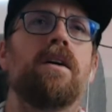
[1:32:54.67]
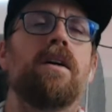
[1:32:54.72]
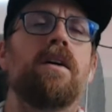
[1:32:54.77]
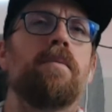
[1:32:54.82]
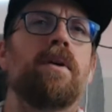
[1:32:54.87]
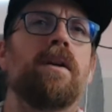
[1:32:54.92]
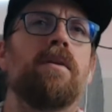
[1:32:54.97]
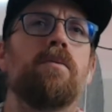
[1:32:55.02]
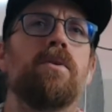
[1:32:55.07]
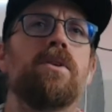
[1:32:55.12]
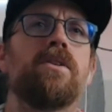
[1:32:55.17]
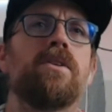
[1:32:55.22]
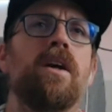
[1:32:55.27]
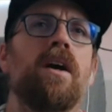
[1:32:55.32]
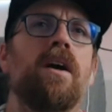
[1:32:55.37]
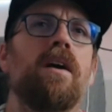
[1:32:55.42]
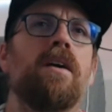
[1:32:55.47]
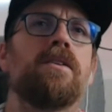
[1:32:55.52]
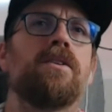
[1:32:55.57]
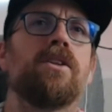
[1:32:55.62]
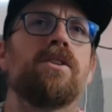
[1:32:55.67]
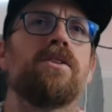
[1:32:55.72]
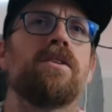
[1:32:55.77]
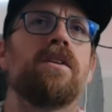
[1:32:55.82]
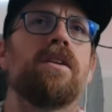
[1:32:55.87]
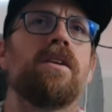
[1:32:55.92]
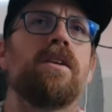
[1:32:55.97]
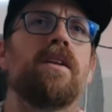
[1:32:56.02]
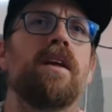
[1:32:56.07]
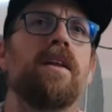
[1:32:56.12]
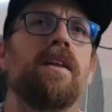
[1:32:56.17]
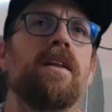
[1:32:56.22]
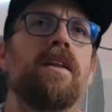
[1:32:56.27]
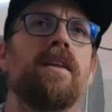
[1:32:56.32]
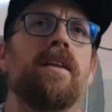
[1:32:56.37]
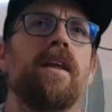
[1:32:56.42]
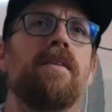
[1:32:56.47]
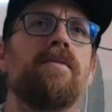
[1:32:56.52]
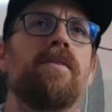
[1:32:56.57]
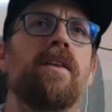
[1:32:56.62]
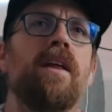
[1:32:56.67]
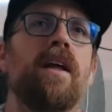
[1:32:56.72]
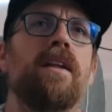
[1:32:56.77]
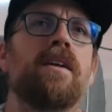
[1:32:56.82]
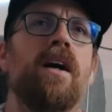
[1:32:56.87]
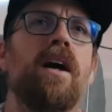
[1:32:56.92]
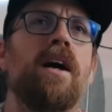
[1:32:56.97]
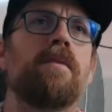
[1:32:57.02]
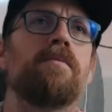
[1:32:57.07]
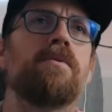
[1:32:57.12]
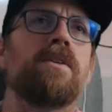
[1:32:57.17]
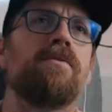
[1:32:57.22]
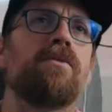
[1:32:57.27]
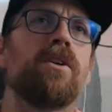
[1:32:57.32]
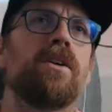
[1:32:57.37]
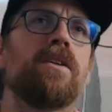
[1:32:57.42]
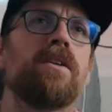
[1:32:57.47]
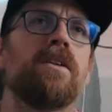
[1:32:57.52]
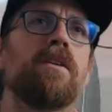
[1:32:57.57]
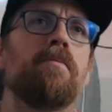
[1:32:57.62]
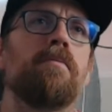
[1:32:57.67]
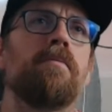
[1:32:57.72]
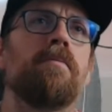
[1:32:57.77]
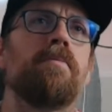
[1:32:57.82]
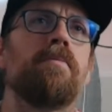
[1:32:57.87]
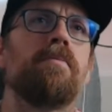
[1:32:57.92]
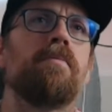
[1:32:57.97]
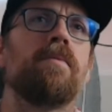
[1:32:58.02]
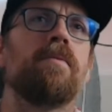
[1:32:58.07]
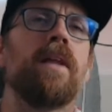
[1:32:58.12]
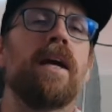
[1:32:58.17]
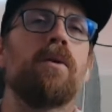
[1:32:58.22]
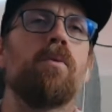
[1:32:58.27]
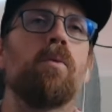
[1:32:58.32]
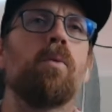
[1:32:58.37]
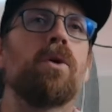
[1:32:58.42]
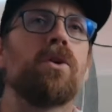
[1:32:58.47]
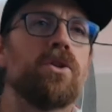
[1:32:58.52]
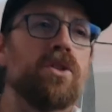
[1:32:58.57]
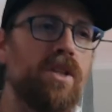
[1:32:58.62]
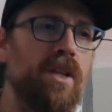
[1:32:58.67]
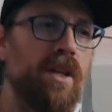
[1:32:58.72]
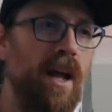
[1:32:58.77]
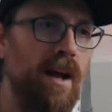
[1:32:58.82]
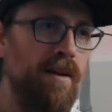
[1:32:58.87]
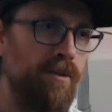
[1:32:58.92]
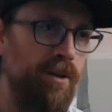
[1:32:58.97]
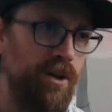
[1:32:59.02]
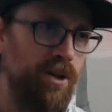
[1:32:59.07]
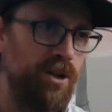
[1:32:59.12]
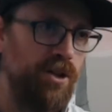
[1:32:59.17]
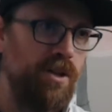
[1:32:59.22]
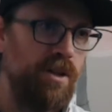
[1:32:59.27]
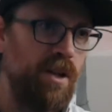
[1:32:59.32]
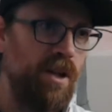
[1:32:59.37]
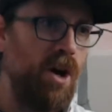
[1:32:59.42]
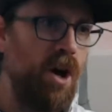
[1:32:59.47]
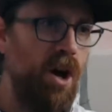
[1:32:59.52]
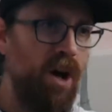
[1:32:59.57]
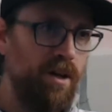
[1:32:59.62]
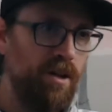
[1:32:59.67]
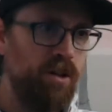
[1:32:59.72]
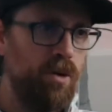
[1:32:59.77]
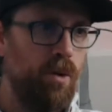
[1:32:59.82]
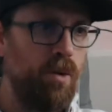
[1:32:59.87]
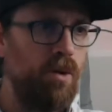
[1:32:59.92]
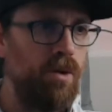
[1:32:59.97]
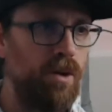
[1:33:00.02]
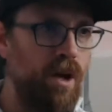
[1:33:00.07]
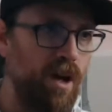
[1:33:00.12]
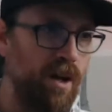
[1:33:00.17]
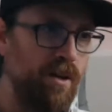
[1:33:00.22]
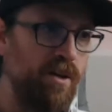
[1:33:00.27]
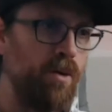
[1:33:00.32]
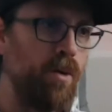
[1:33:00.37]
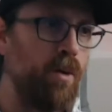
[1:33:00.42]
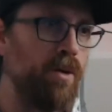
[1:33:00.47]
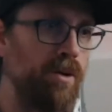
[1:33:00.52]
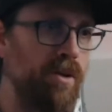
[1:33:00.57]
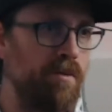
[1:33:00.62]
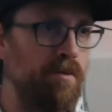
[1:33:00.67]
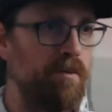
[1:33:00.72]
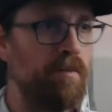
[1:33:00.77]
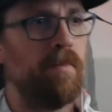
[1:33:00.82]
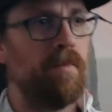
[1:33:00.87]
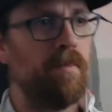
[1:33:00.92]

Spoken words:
But it was just... at times they've looked like worse than average. Hot and cold.